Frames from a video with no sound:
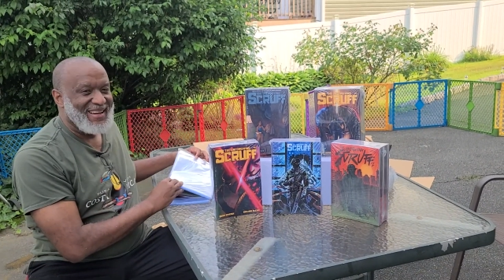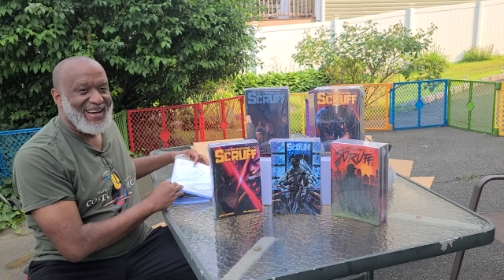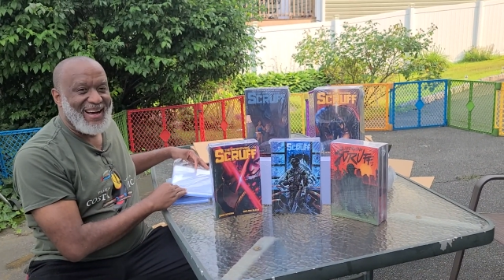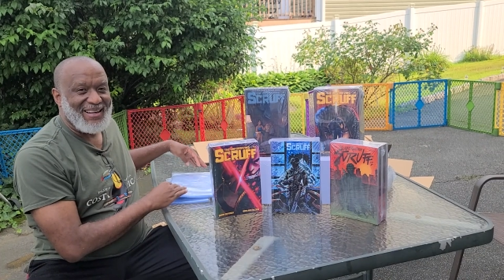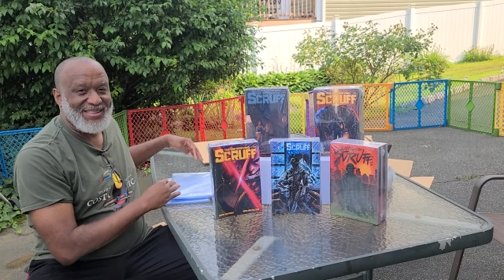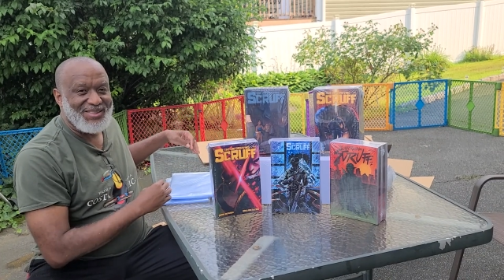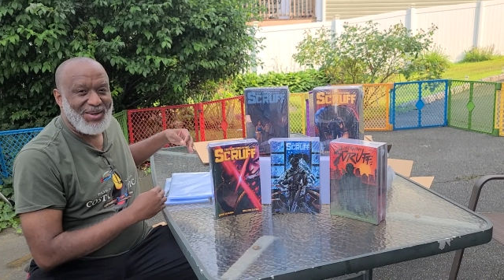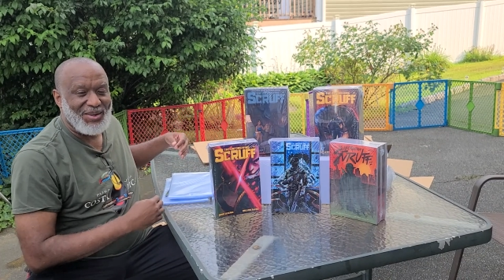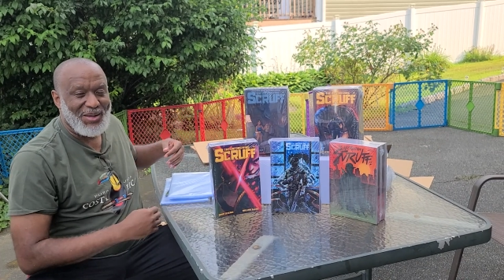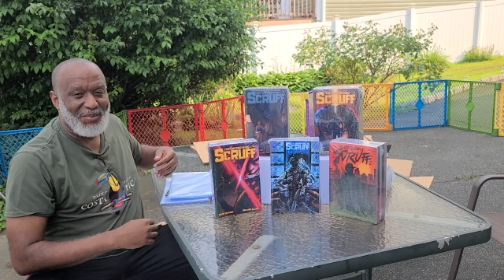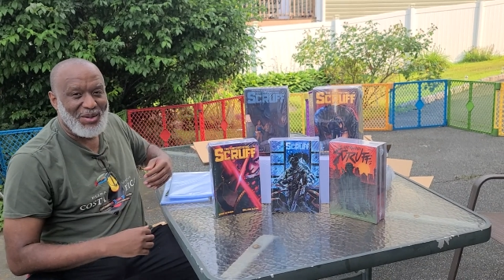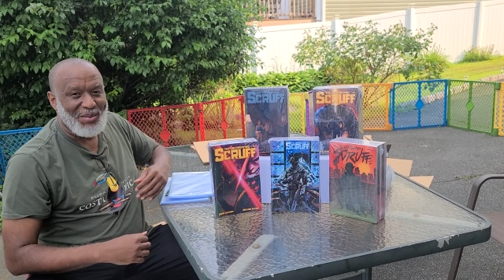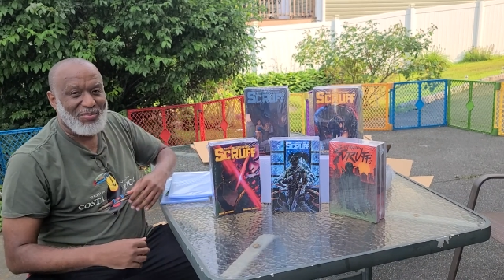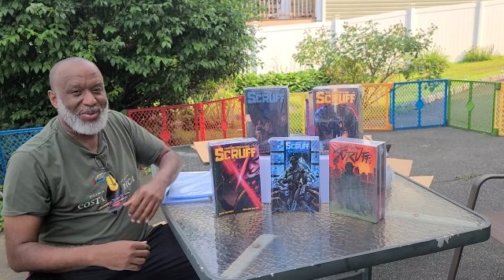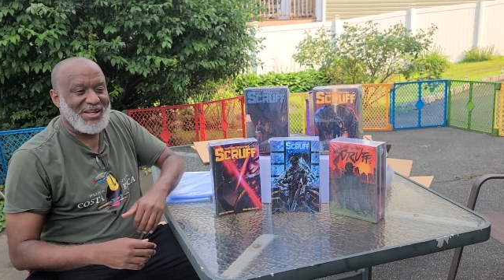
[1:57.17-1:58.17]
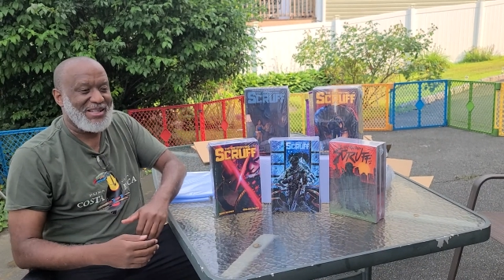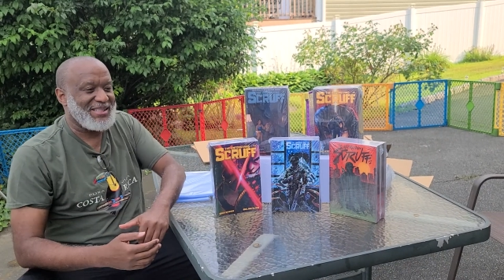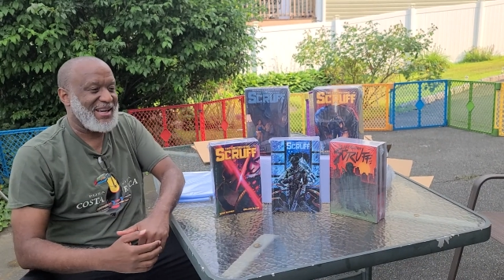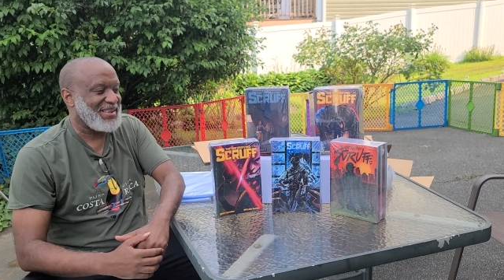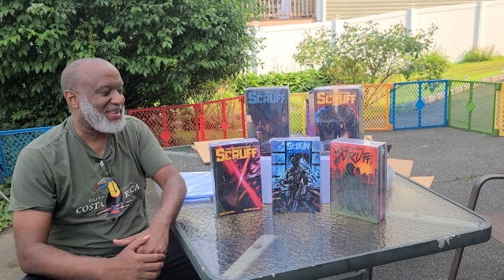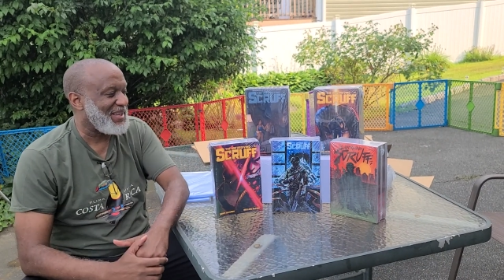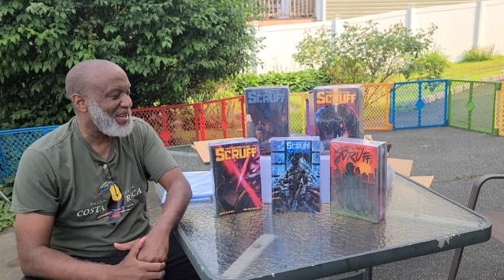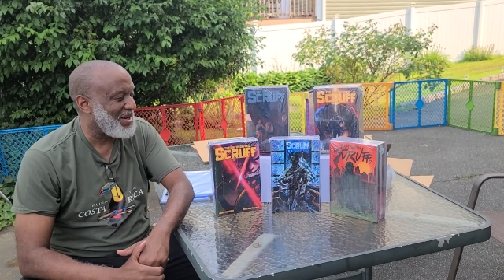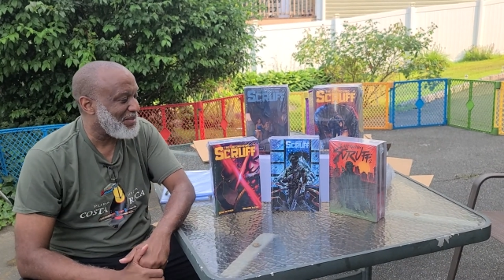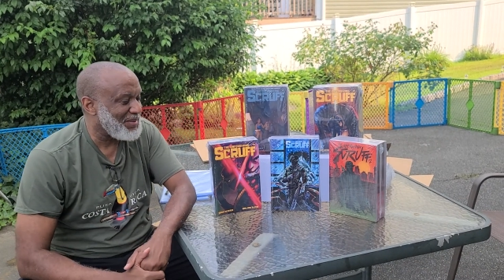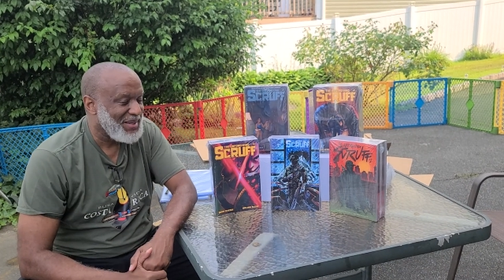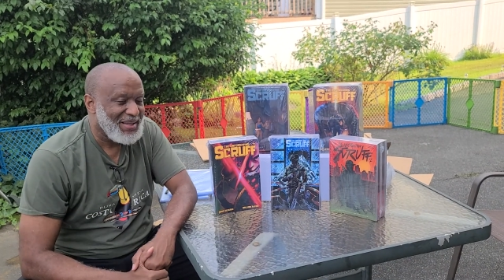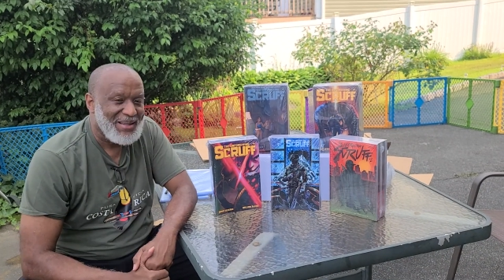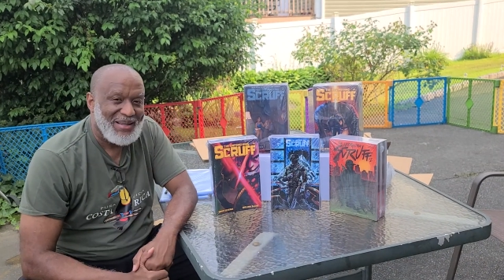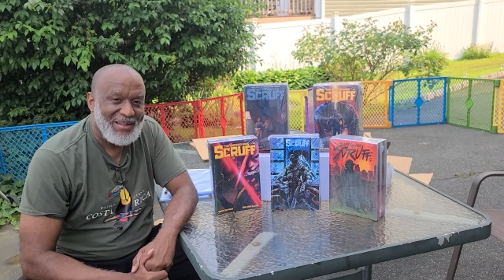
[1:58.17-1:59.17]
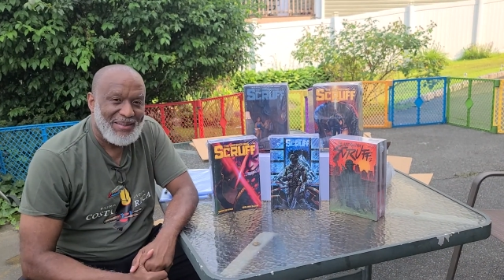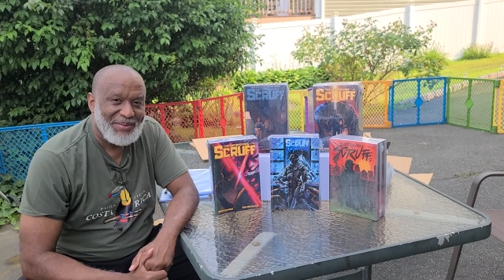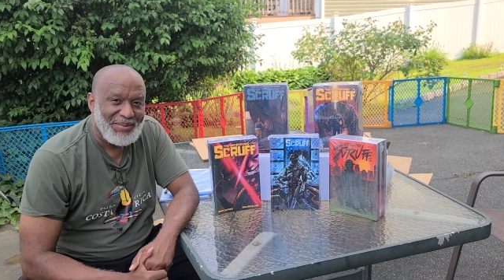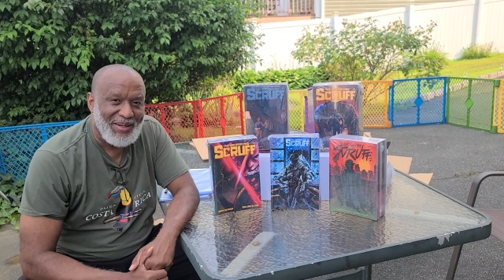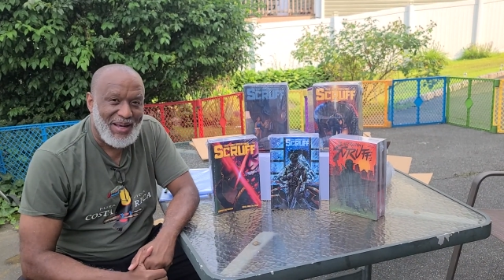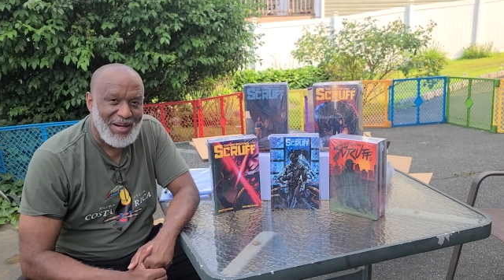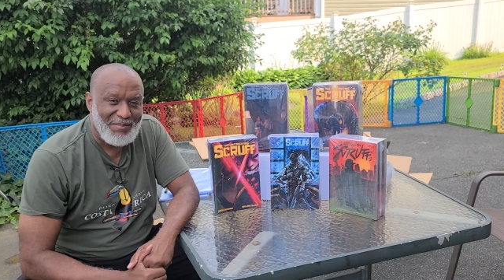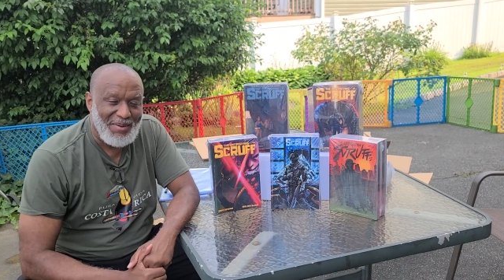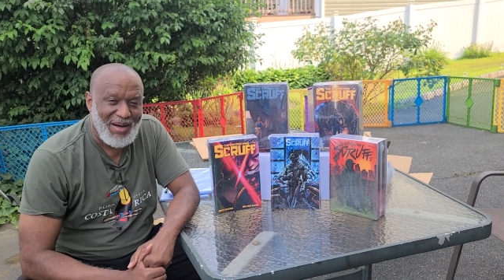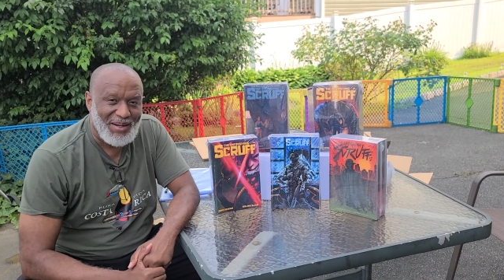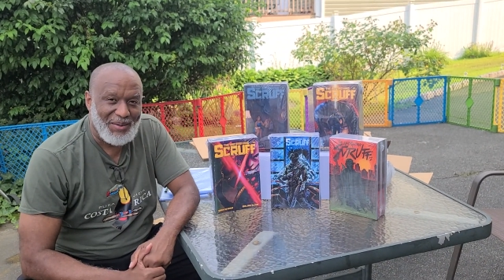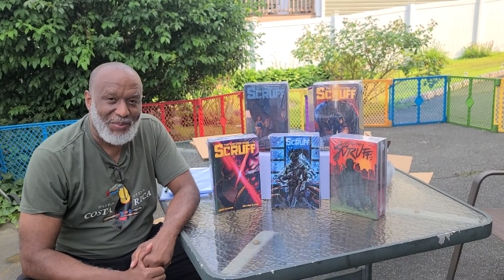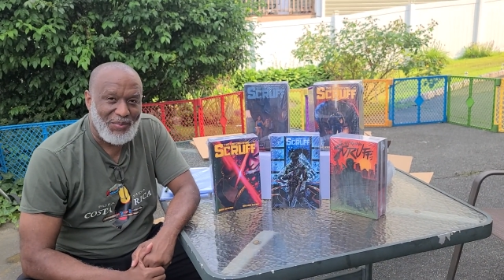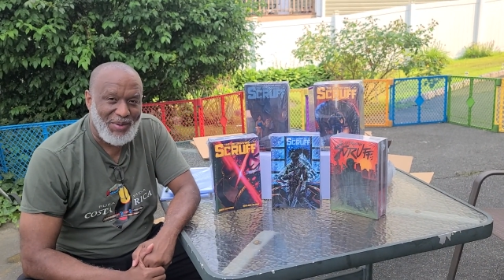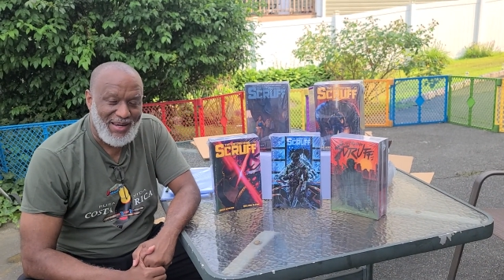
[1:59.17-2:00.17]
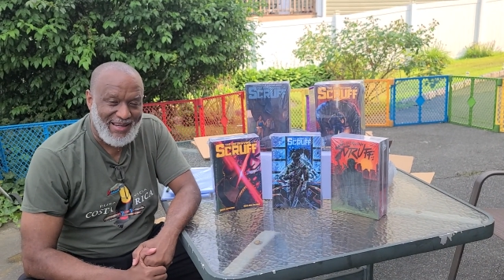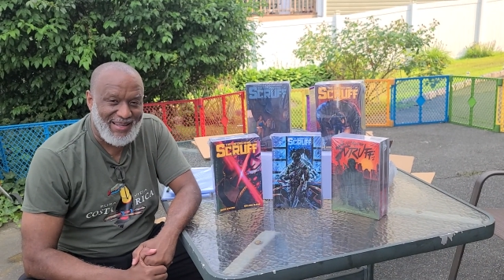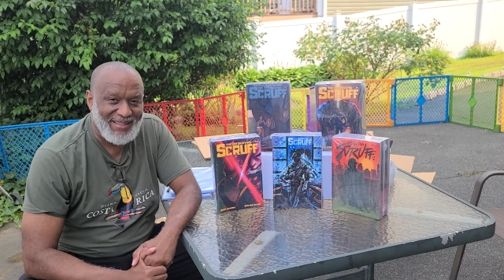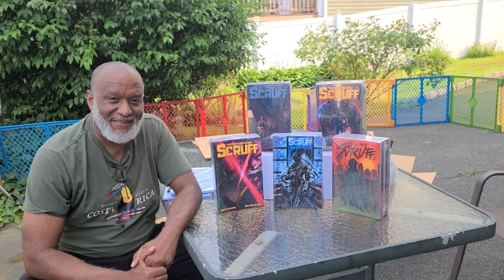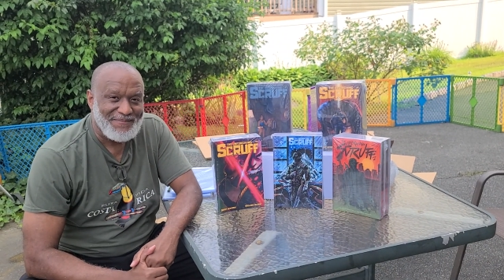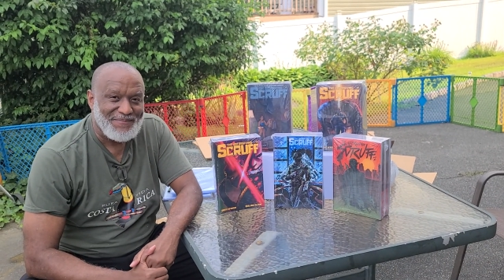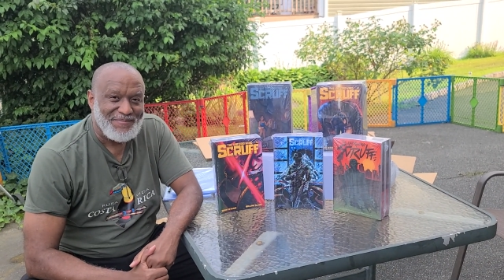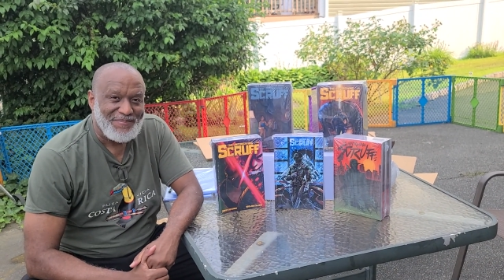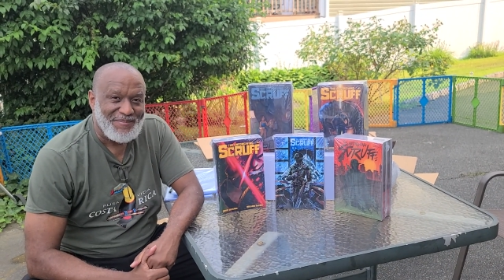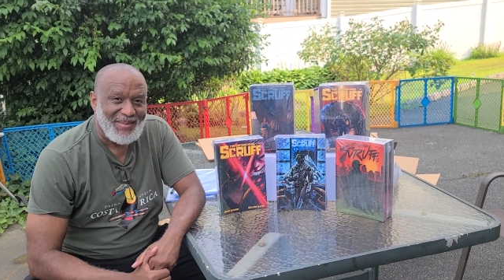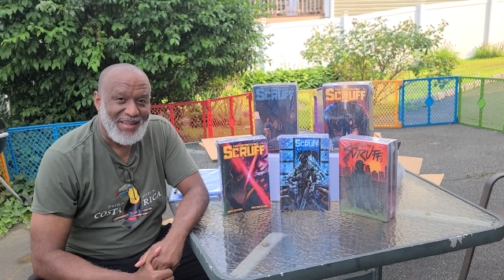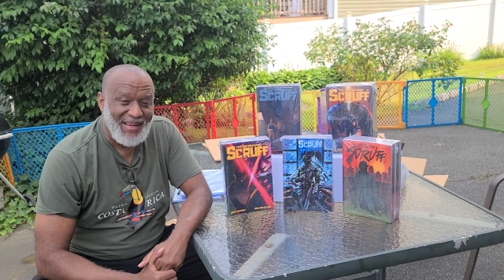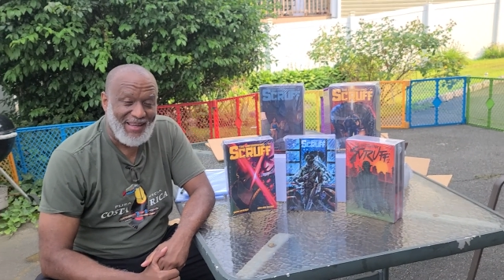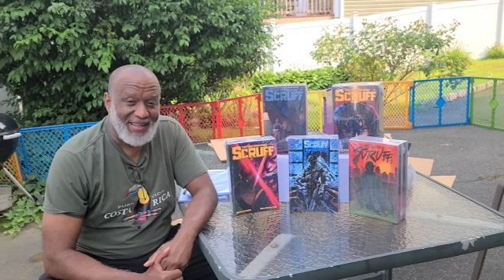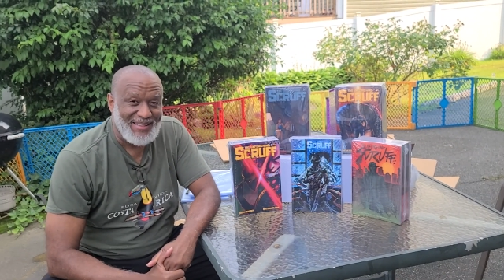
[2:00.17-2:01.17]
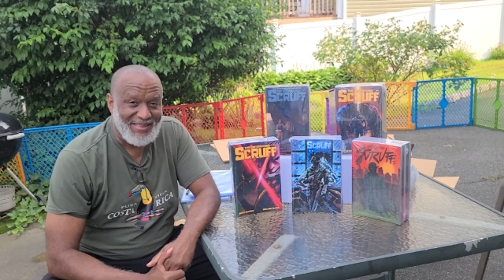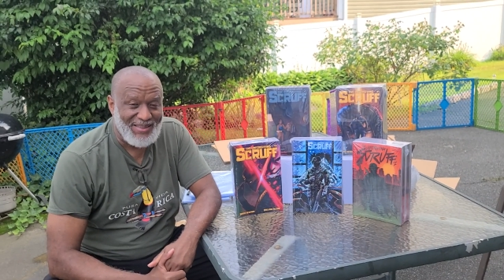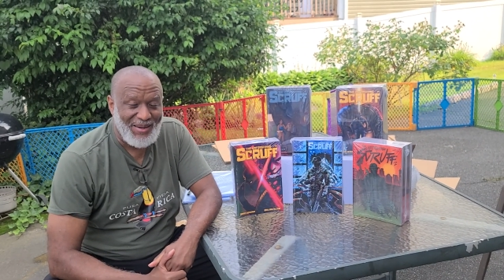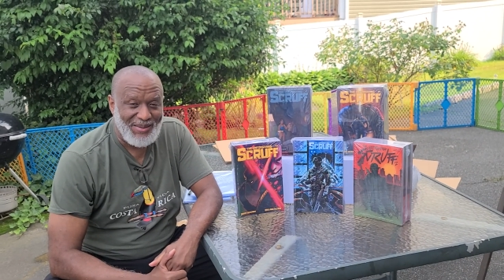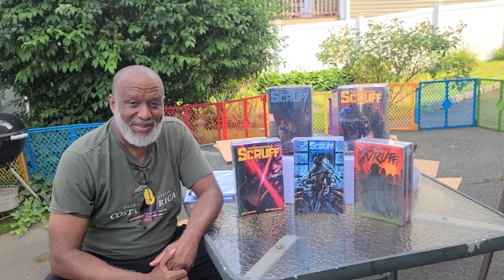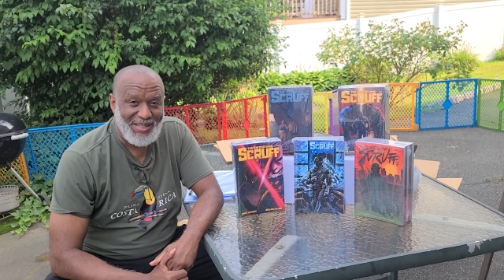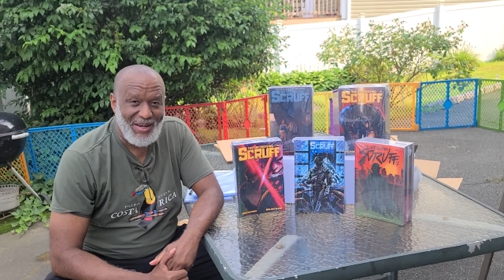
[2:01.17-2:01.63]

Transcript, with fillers: I certainly would appreciate the help. We got about a week. Yeah, it's Thursday.